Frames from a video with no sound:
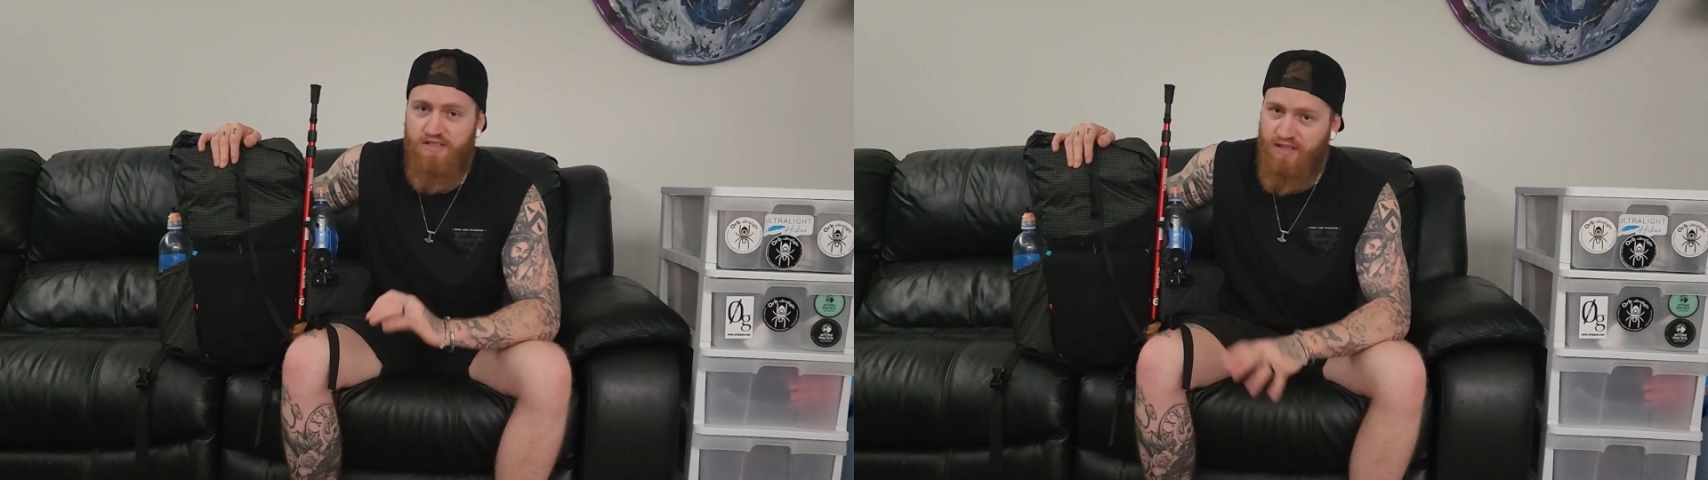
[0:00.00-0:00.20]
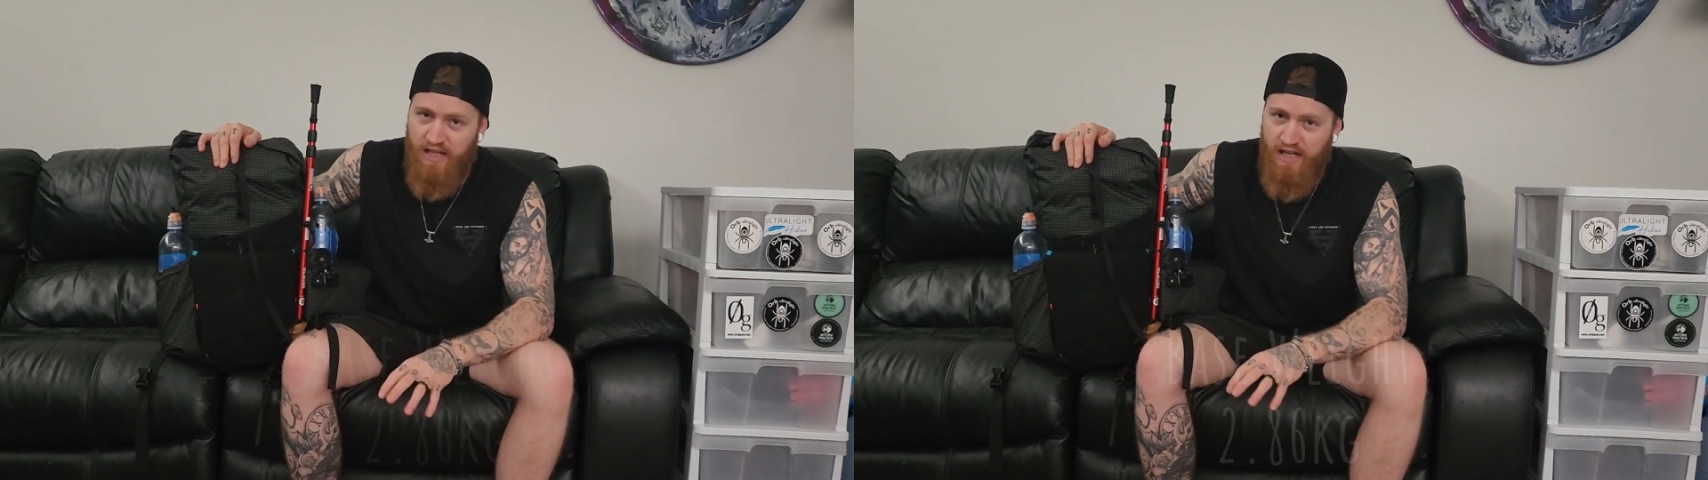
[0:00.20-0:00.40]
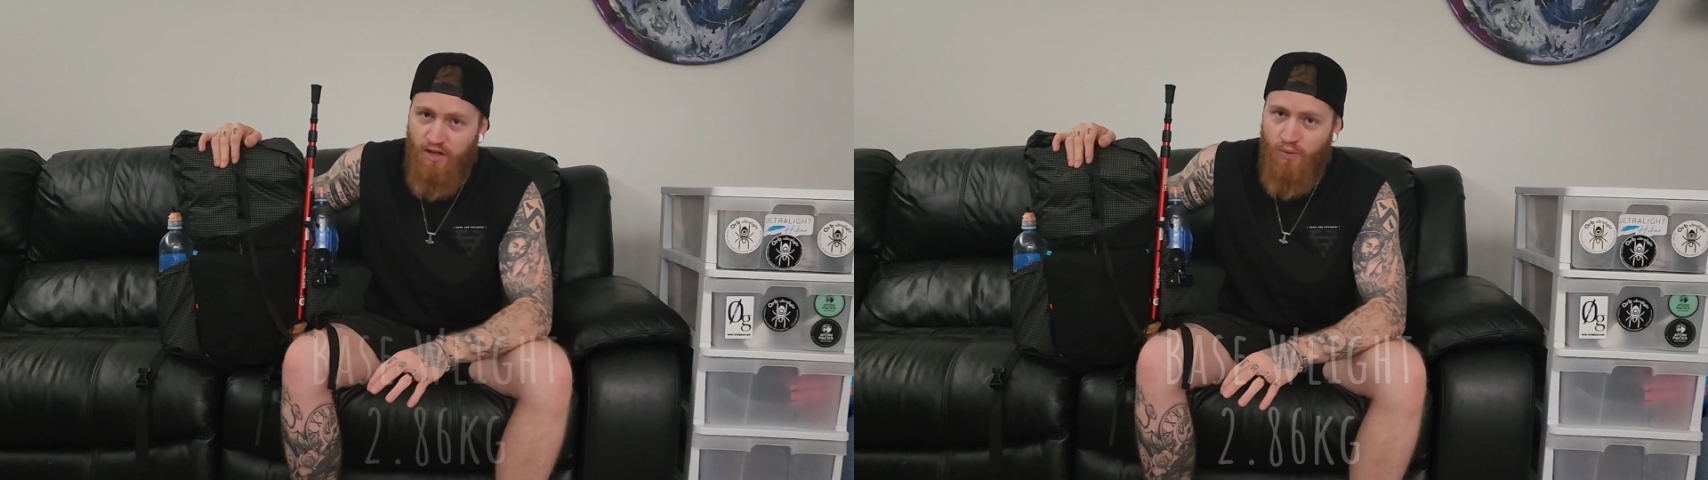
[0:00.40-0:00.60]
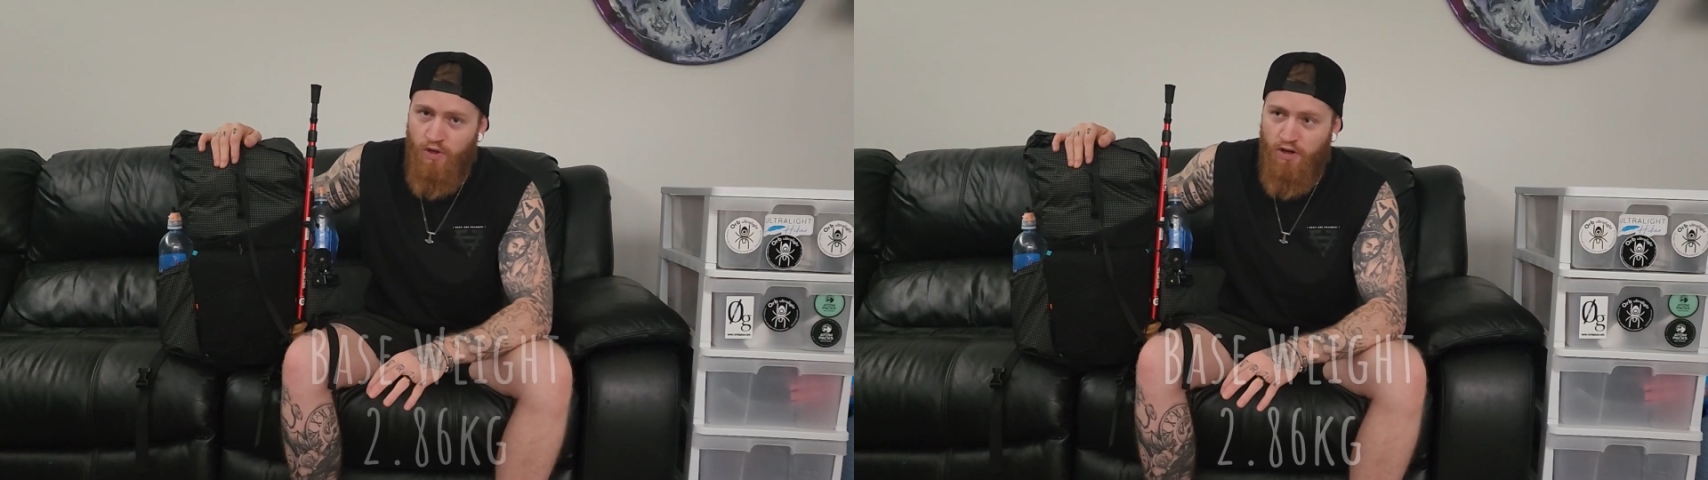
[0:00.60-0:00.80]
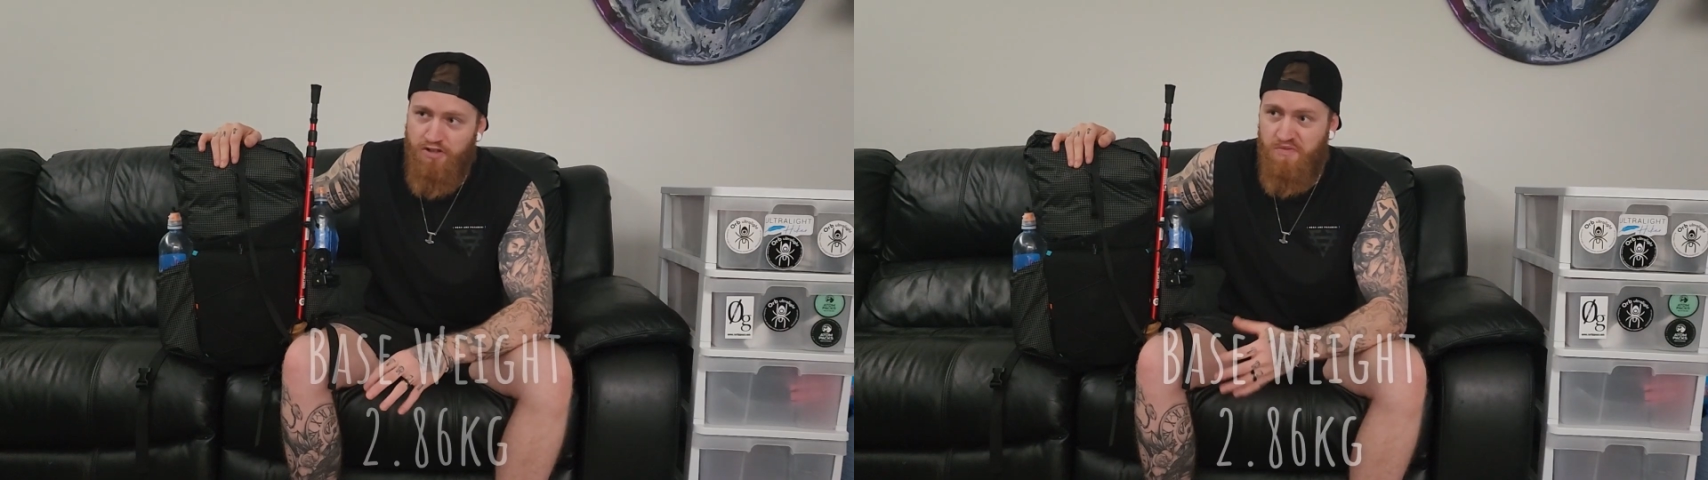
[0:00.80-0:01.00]
see how it
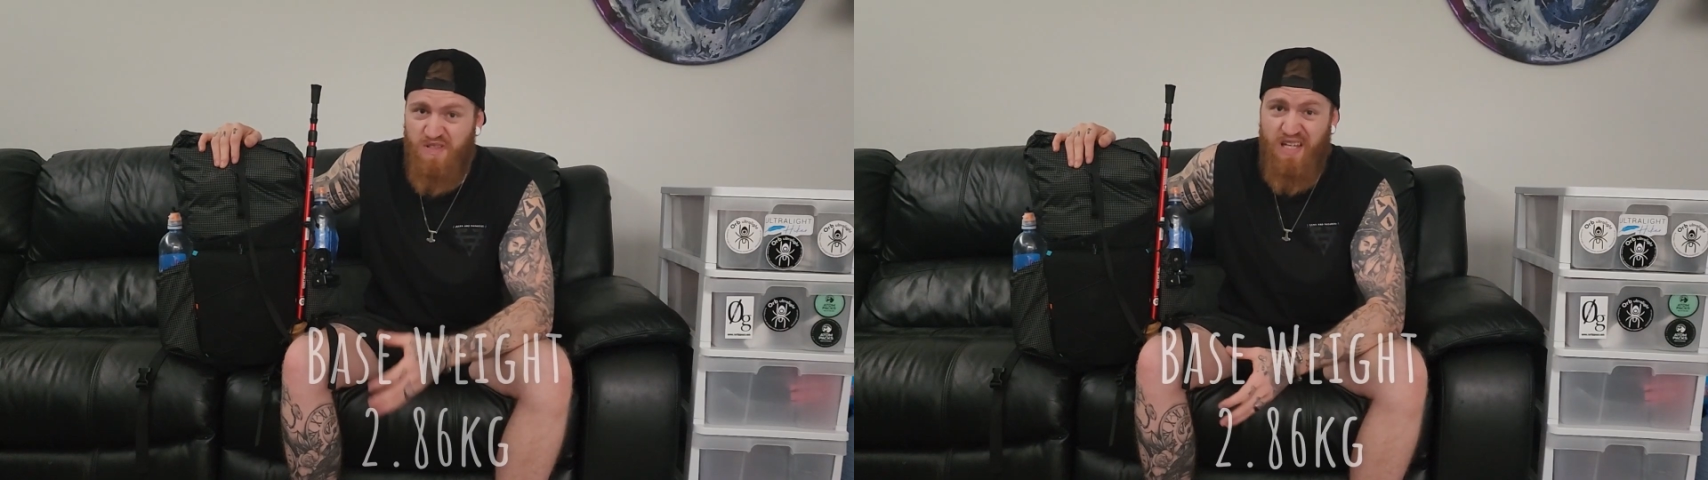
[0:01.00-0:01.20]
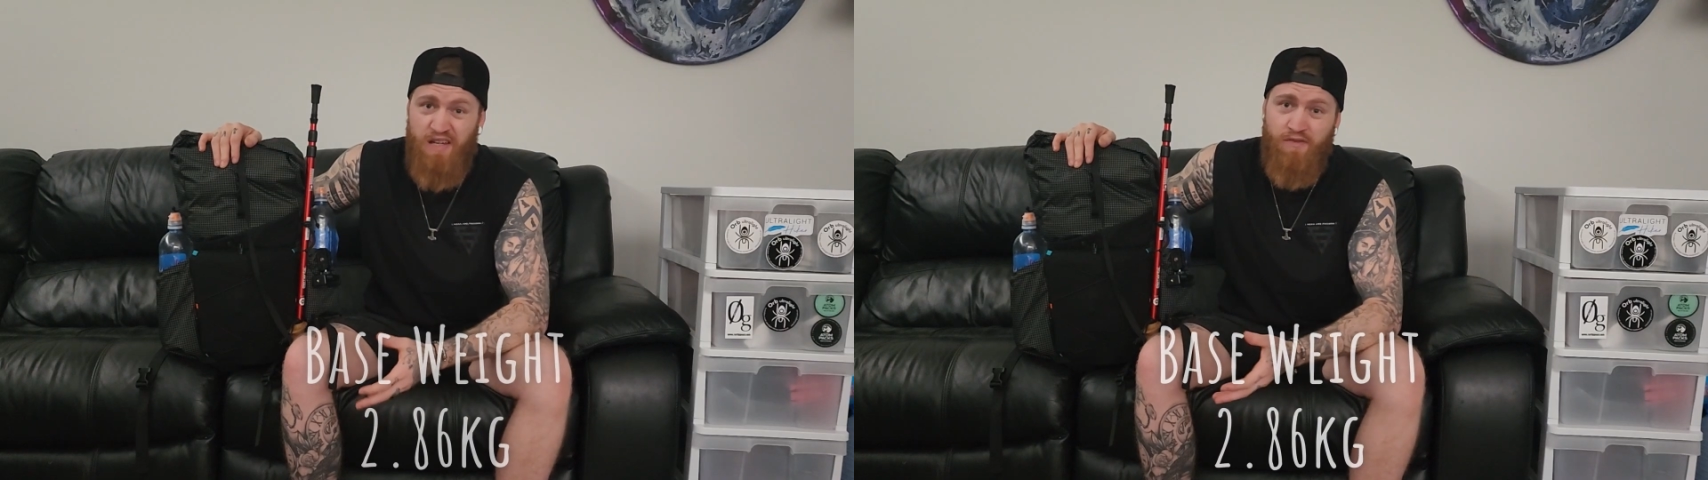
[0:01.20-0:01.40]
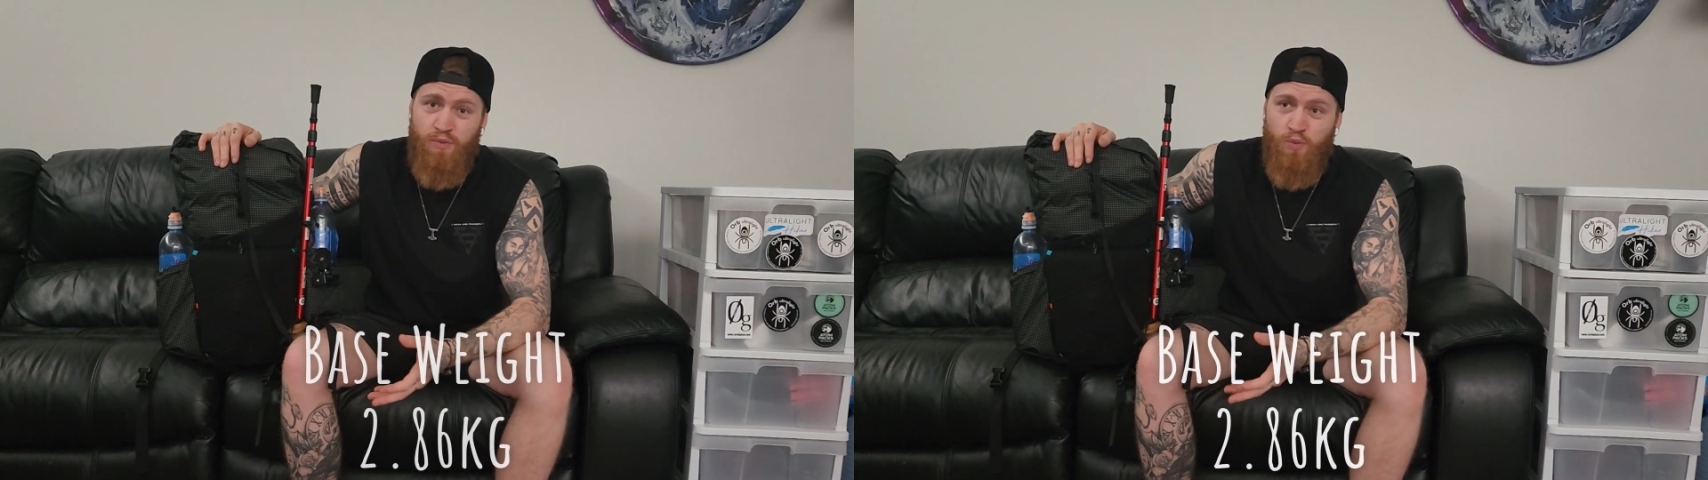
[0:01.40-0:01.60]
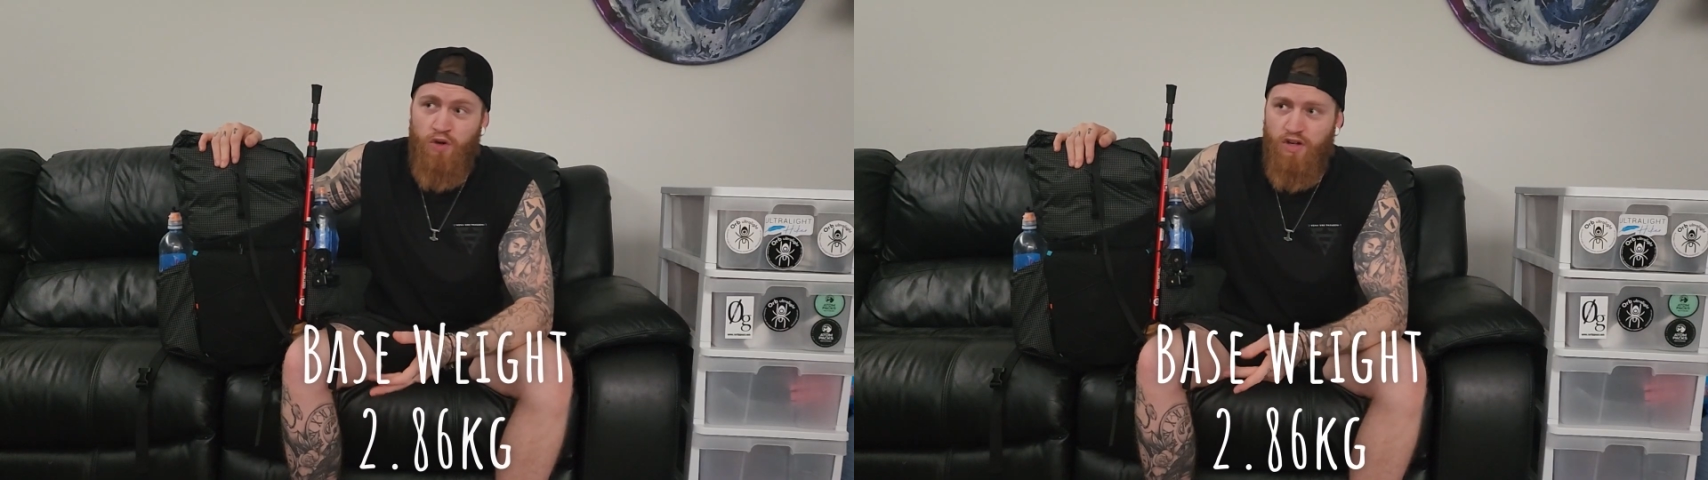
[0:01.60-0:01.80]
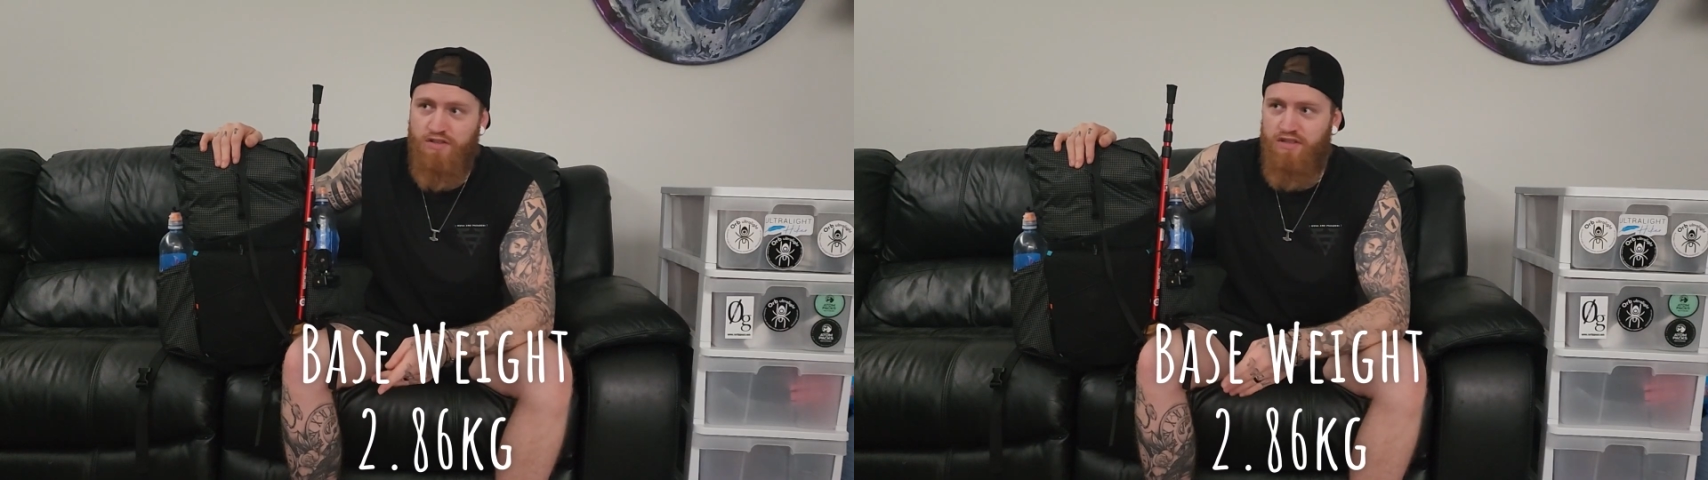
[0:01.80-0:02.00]
works, see if it
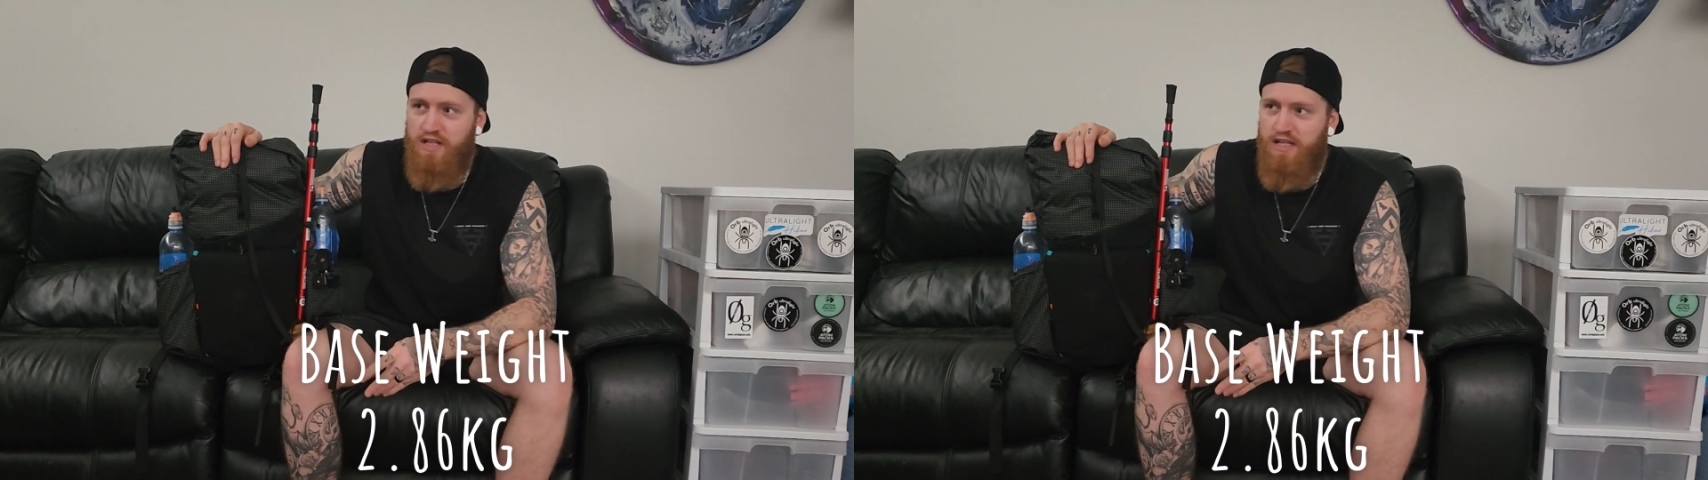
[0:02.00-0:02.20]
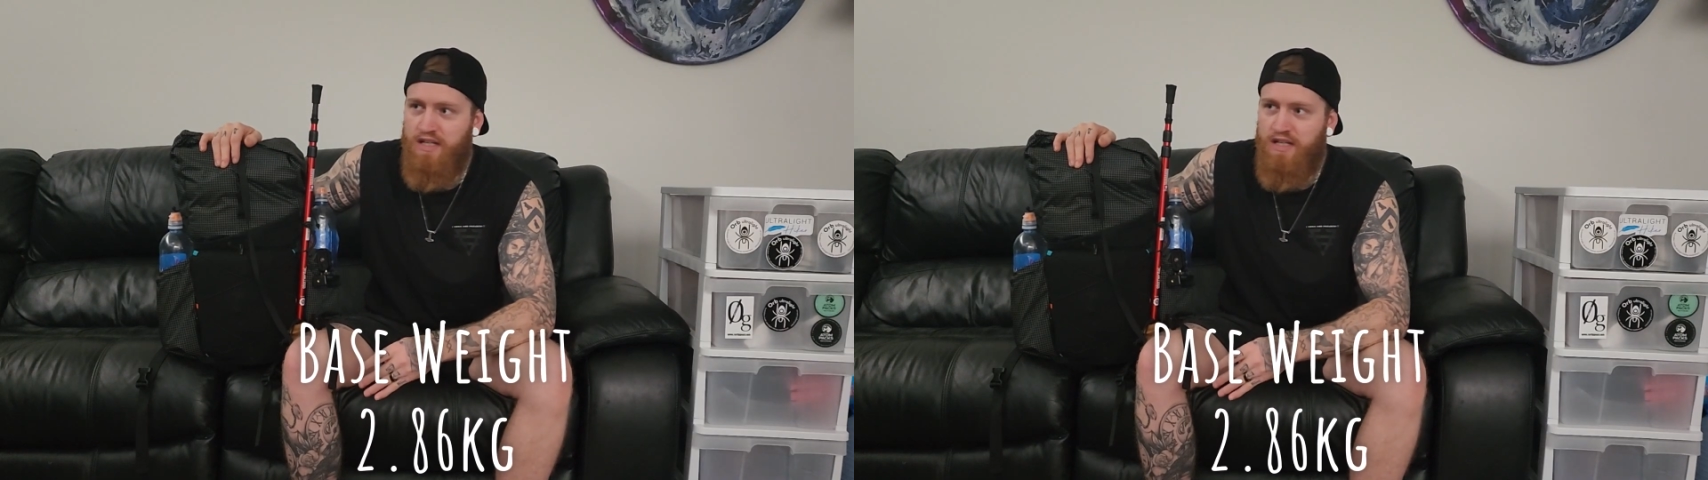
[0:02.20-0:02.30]
works.